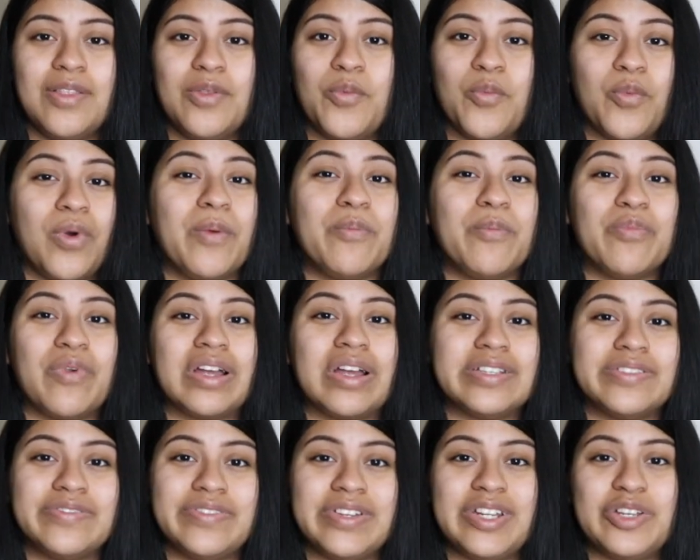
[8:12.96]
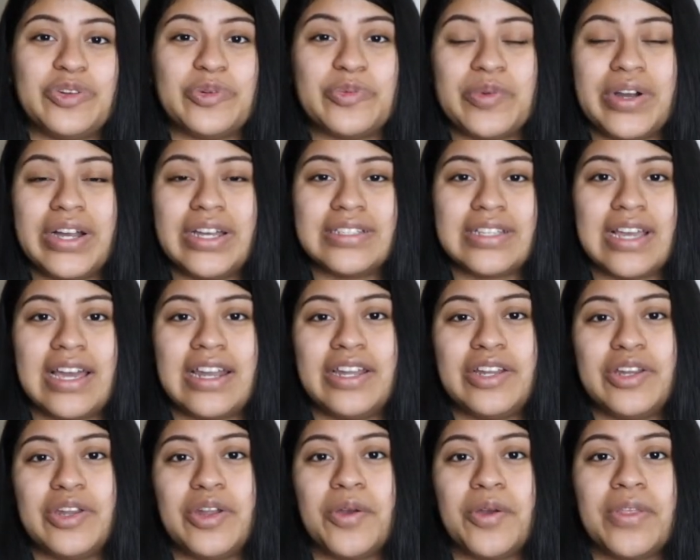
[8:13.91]
what breastfeeding was. I
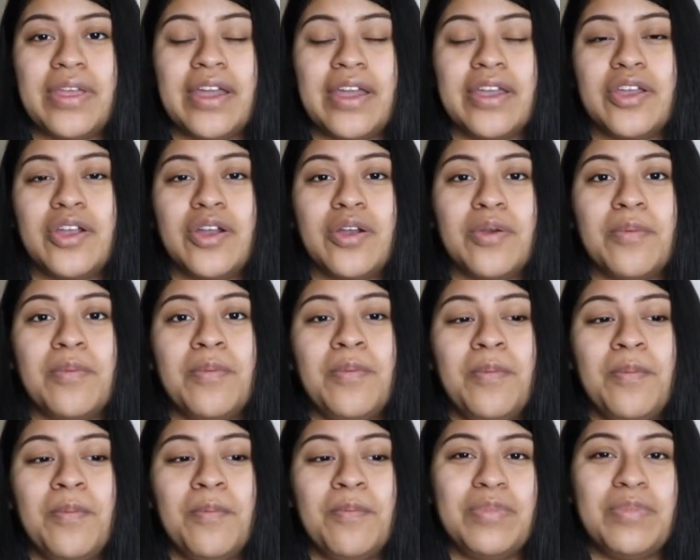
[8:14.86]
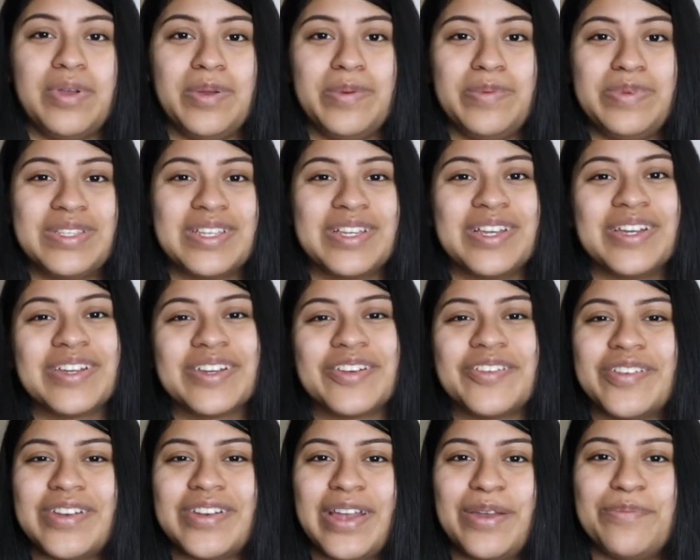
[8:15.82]
didn't know that your boobs can
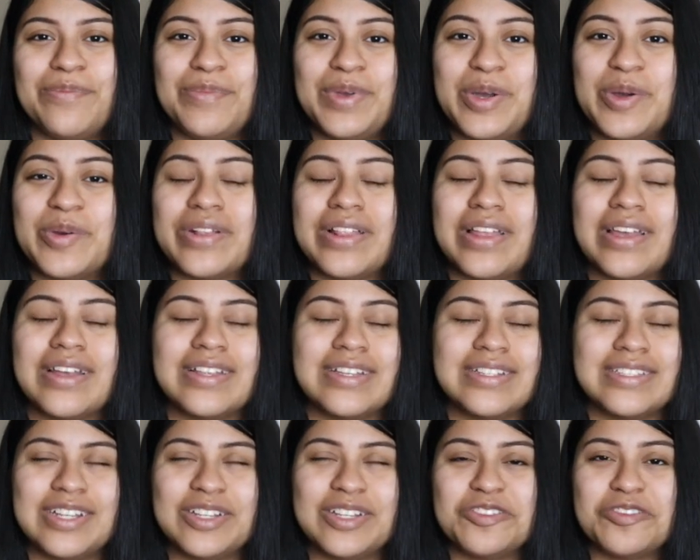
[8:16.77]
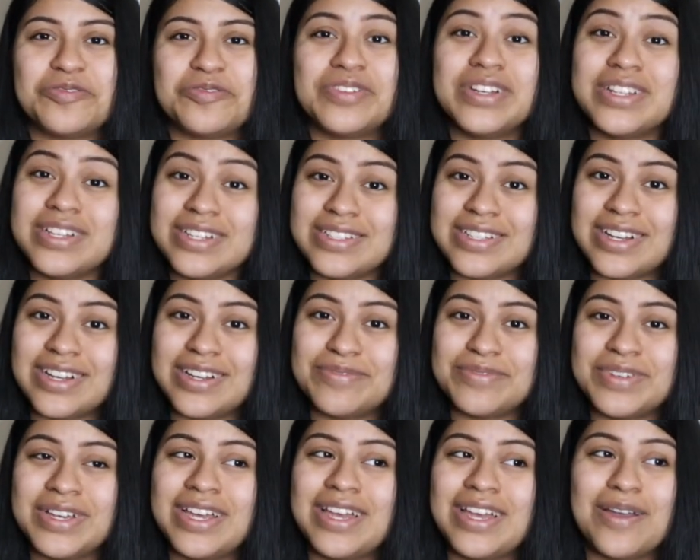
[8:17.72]
create milk. Like, this sounds really
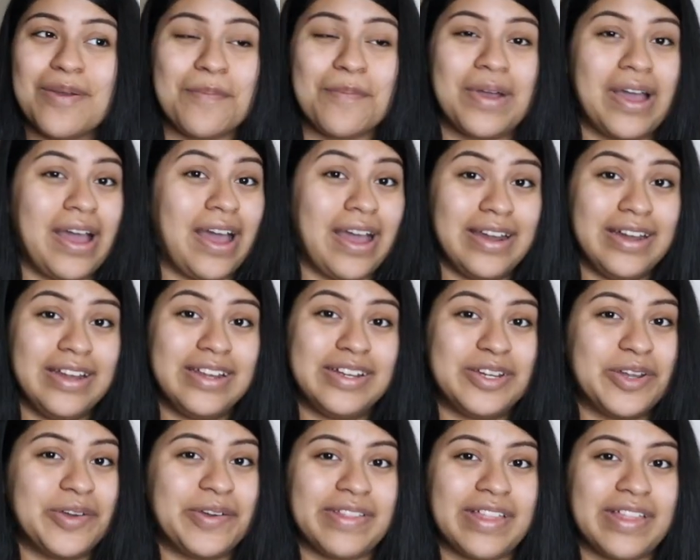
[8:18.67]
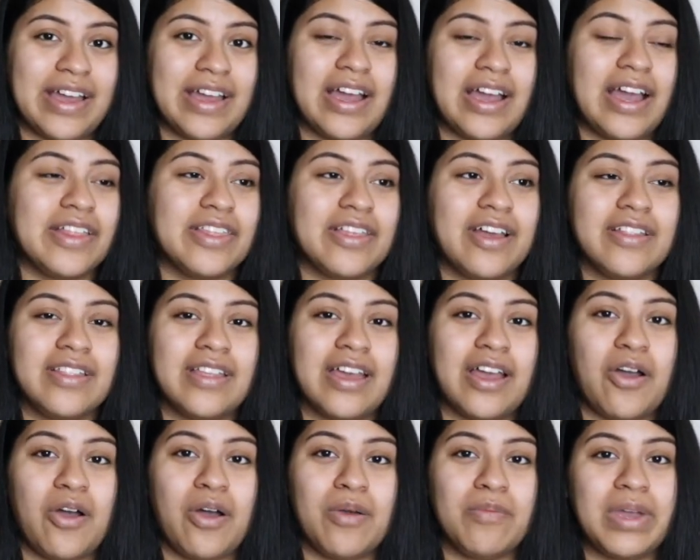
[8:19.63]
dumb, but I didn't know that. I thought
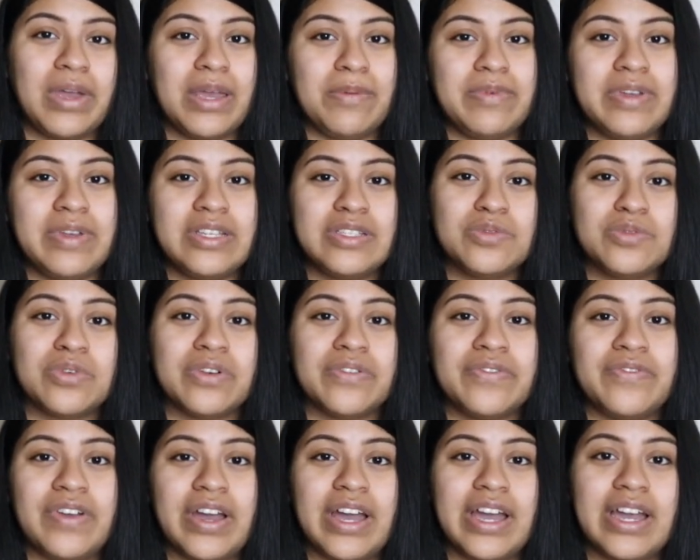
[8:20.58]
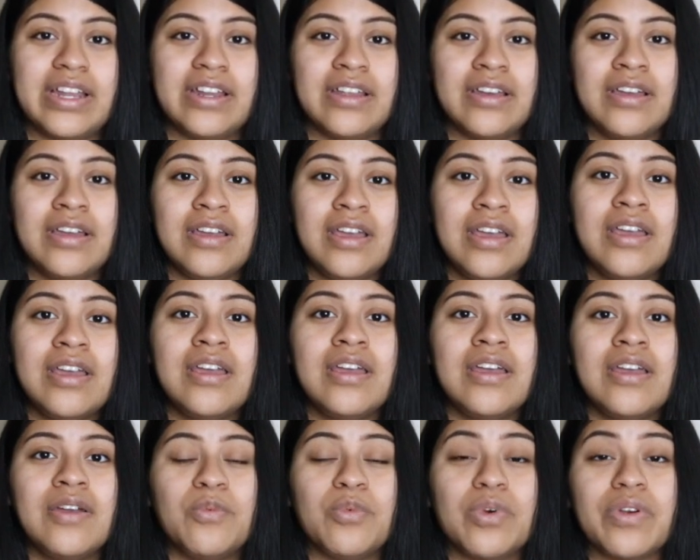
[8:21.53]
that all babies were
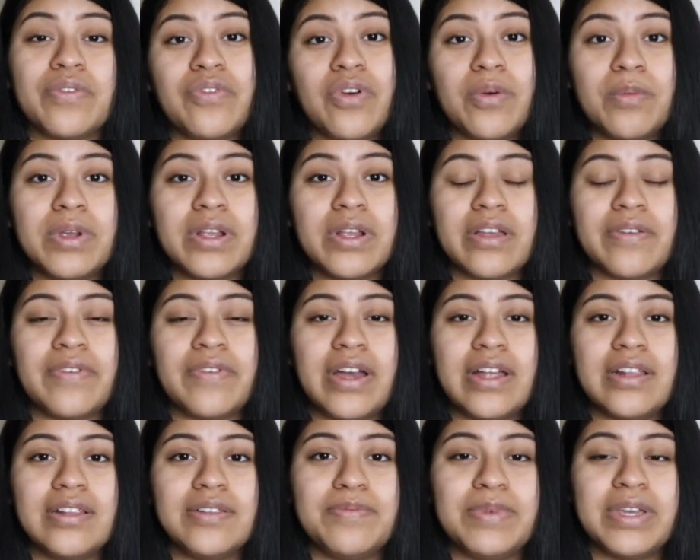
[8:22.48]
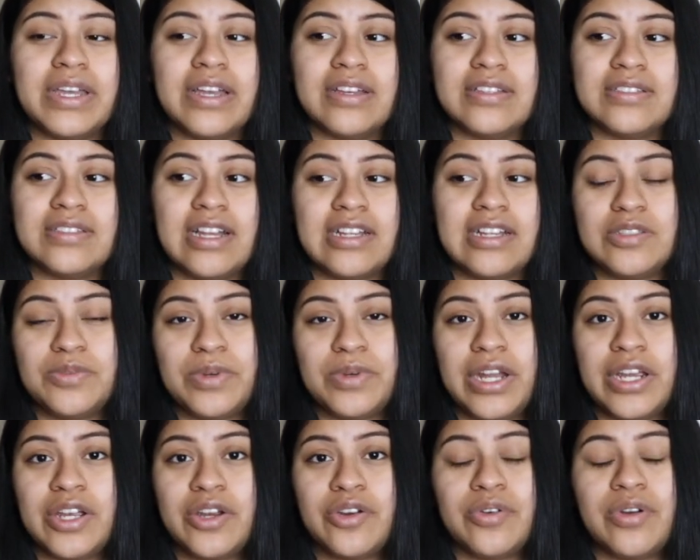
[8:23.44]
formula fed because that's what
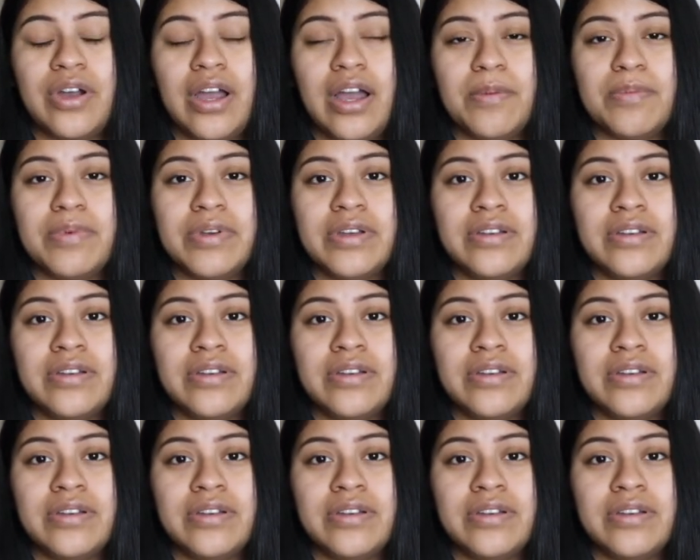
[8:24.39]
I grew up